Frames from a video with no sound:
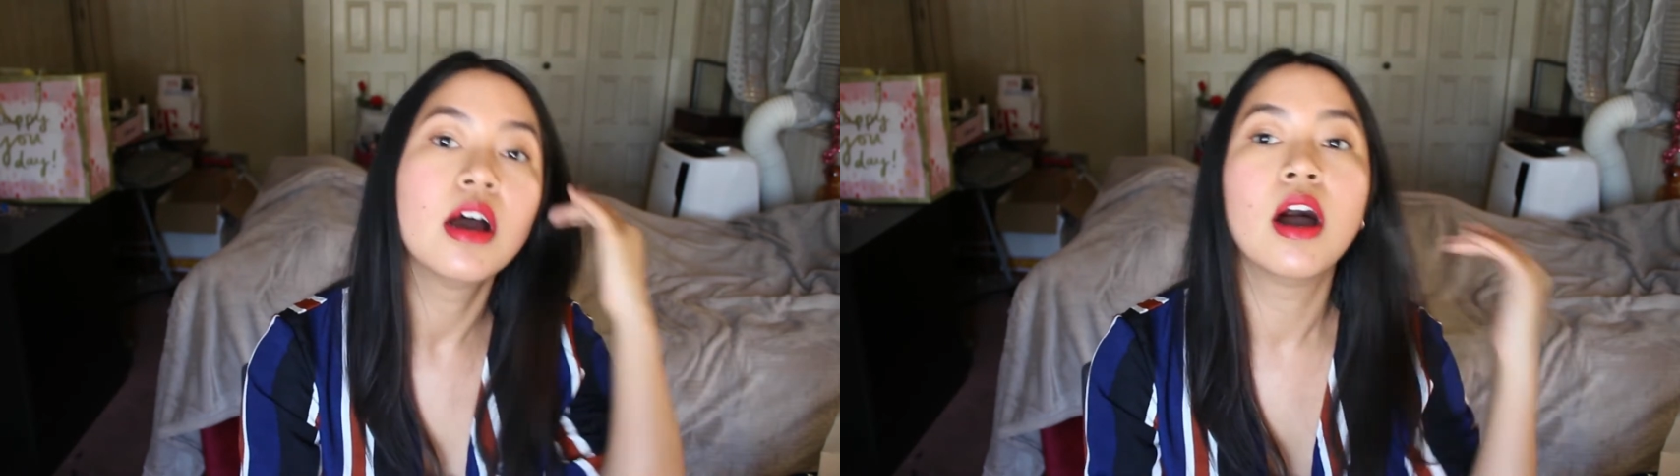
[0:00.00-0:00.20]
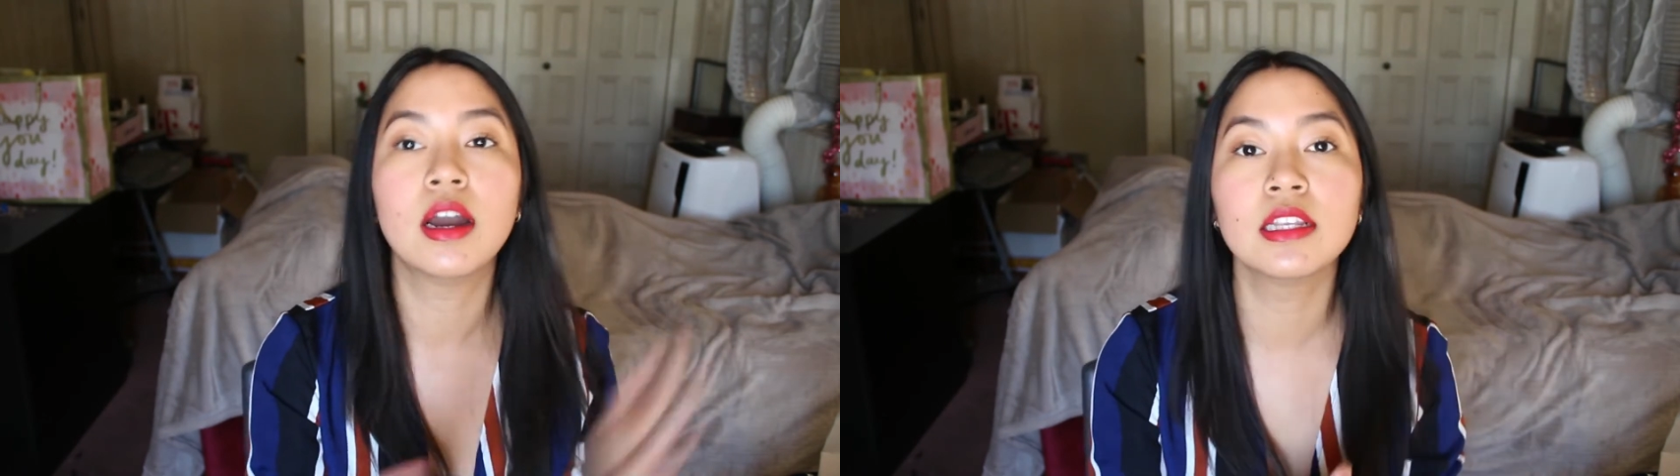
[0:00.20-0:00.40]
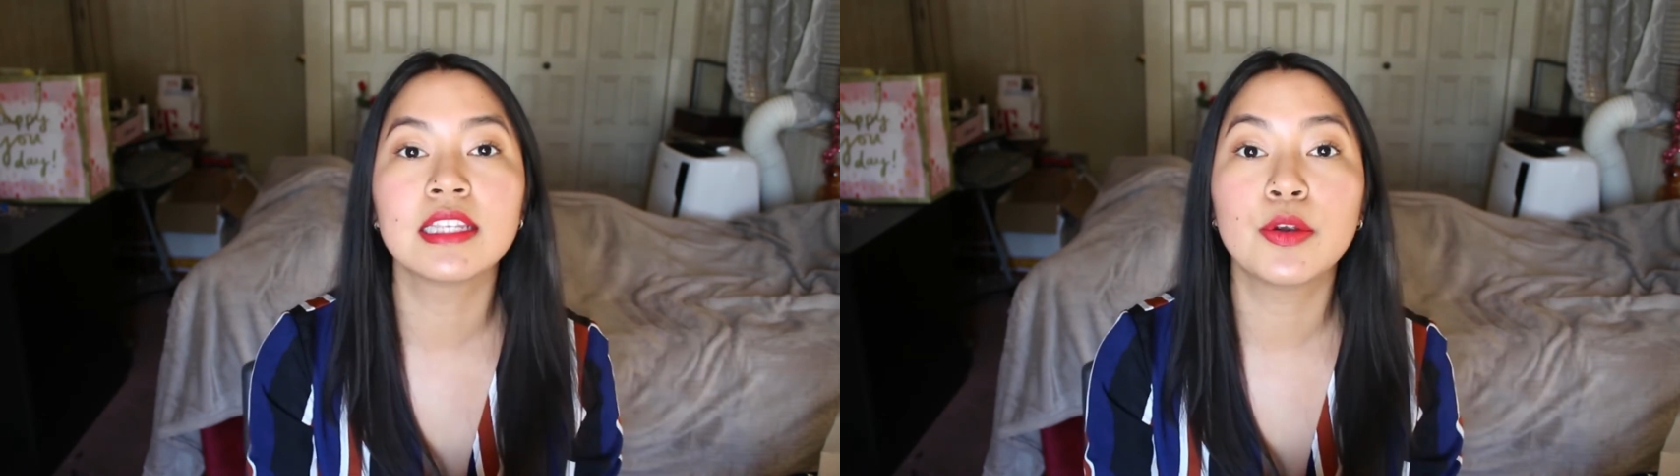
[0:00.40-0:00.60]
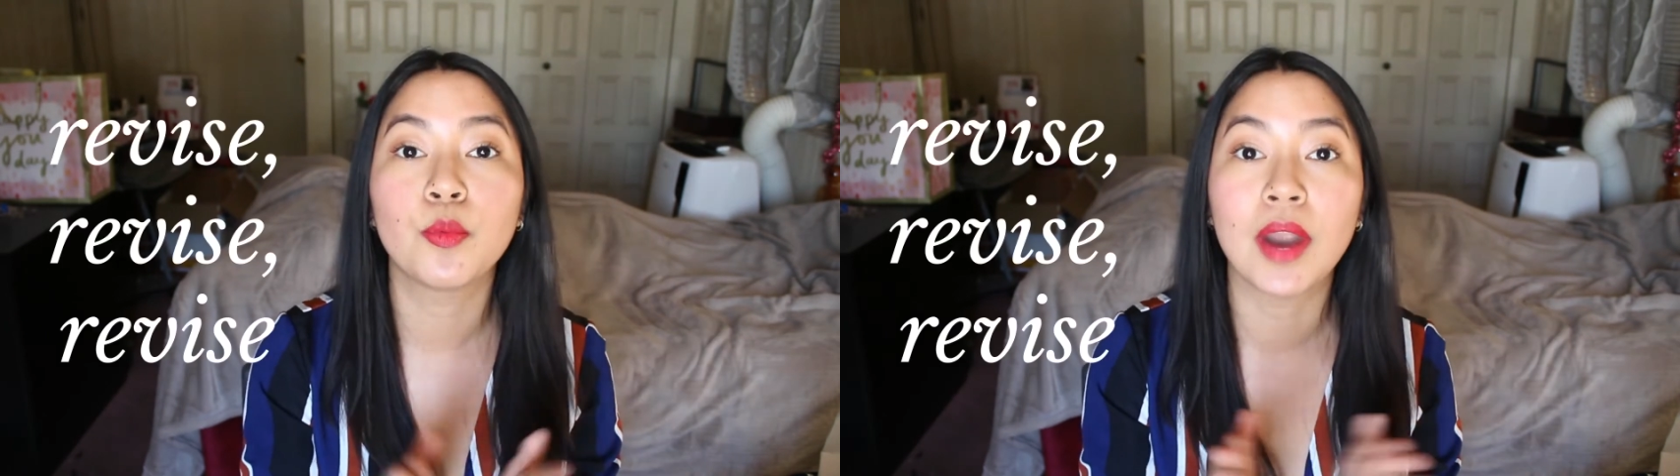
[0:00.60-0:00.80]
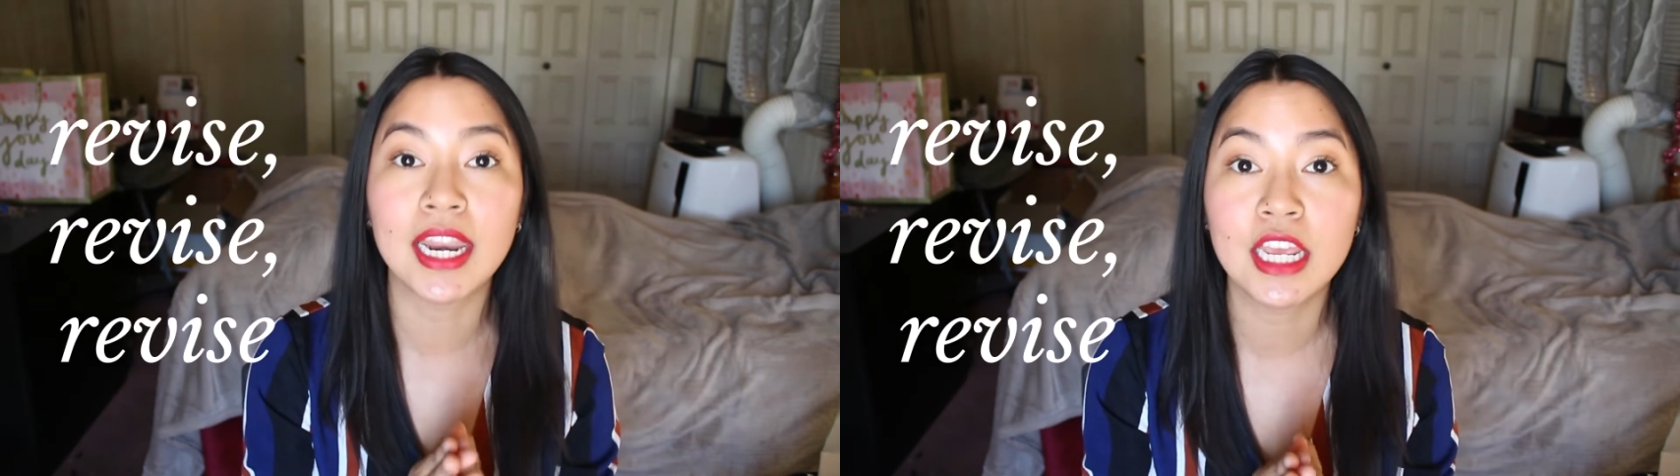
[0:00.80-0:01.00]
Honestly,
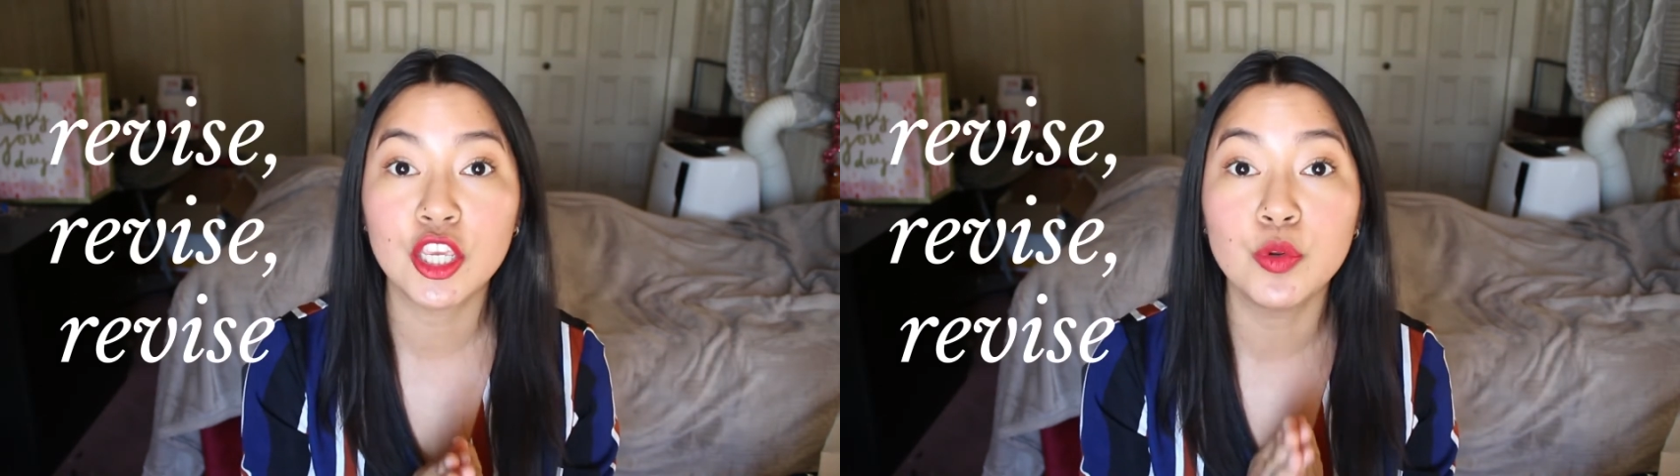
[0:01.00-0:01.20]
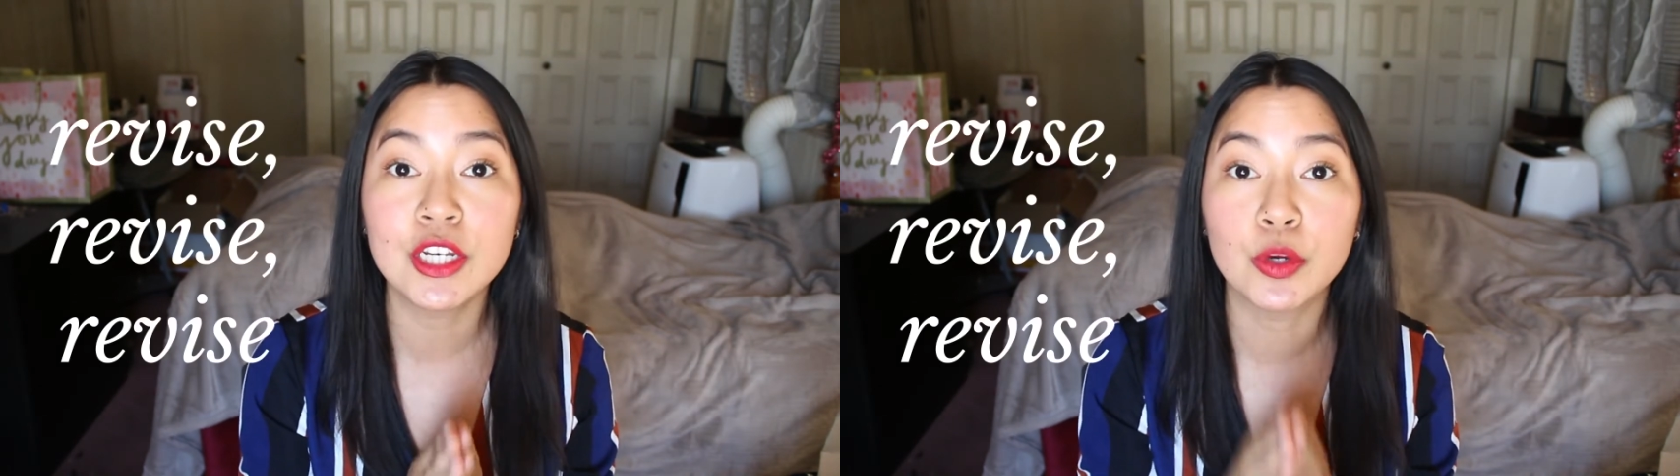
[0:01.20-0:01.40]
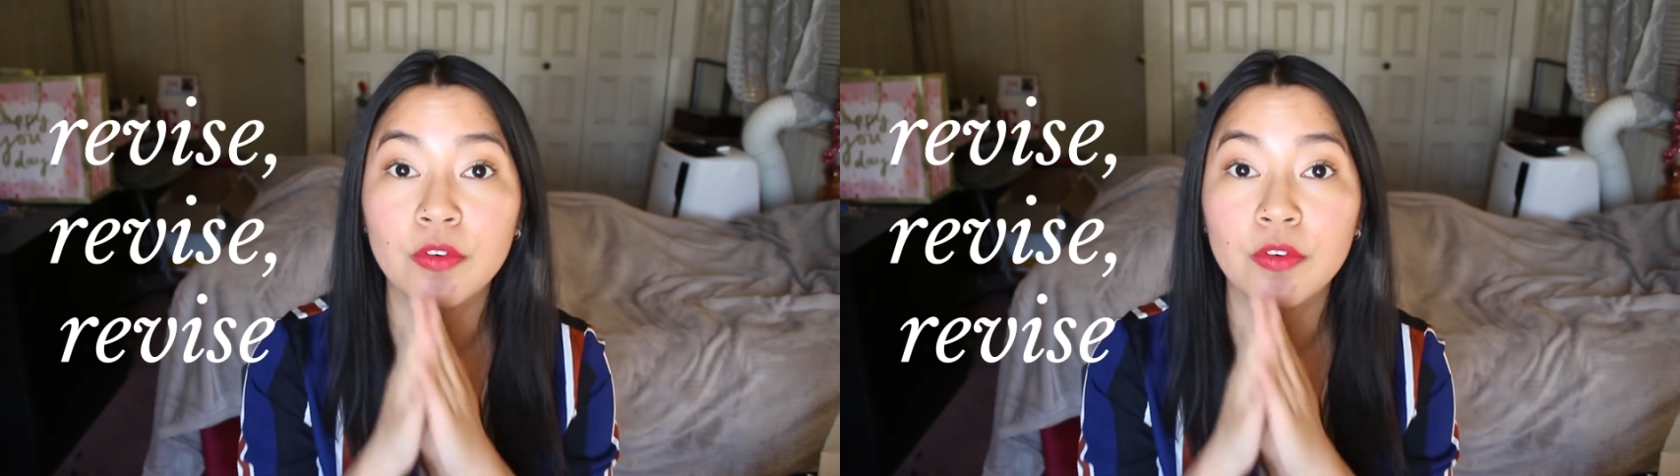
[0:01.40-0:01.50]
writing, you need to